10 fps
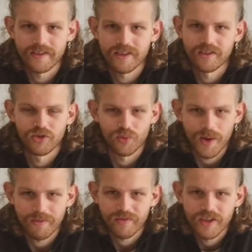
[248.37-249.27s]
to
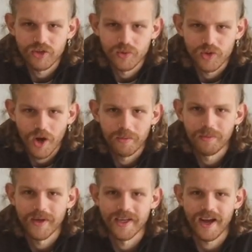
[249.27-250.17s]
drip feed you
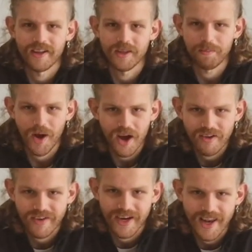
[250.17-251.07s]
dopamine at the
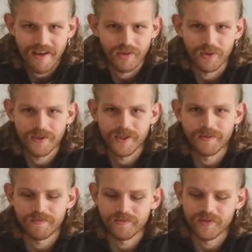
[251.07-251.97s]
perfect level,
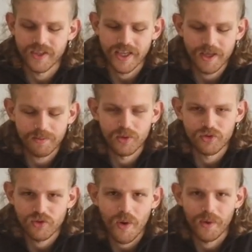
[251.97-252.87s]
to keep you
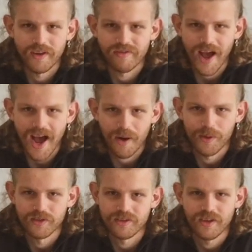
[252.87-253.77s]
scrolling for
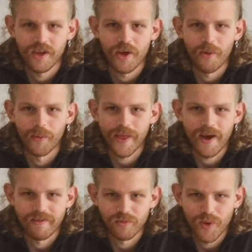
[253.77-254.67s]
hours without
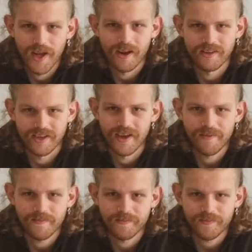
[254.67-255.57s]
even realizing it.
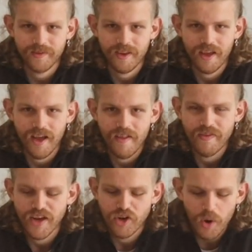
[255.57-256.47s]

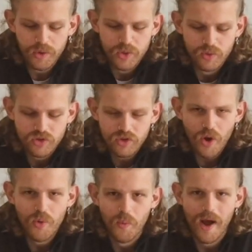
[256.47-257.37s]
They know you
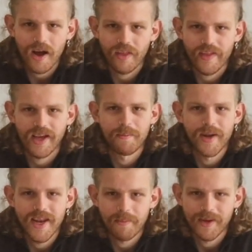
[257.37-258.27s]
so well that they can
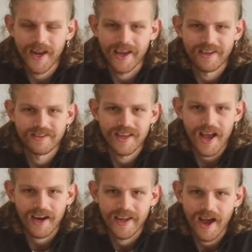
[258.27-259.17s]
manipulate
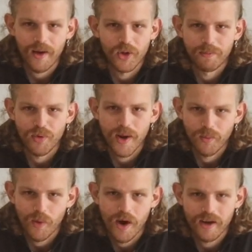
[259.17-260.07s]
exactly how your brain
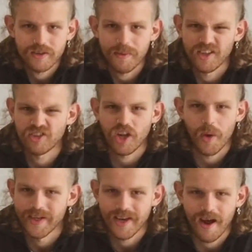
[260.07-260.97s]
works by
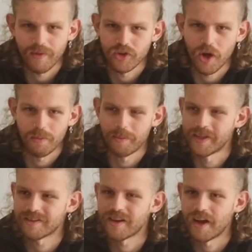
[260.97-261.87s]
slowing down the
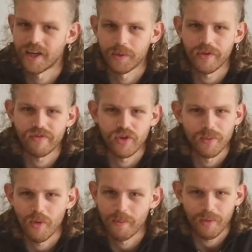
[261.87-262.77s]
dopamine slightly with a few
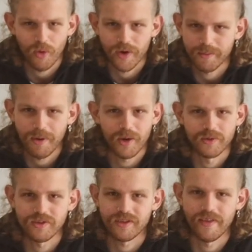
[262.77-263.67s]
more boring
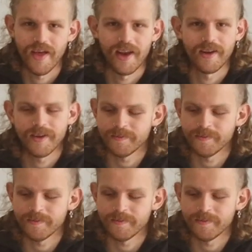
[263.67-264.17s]
posts and then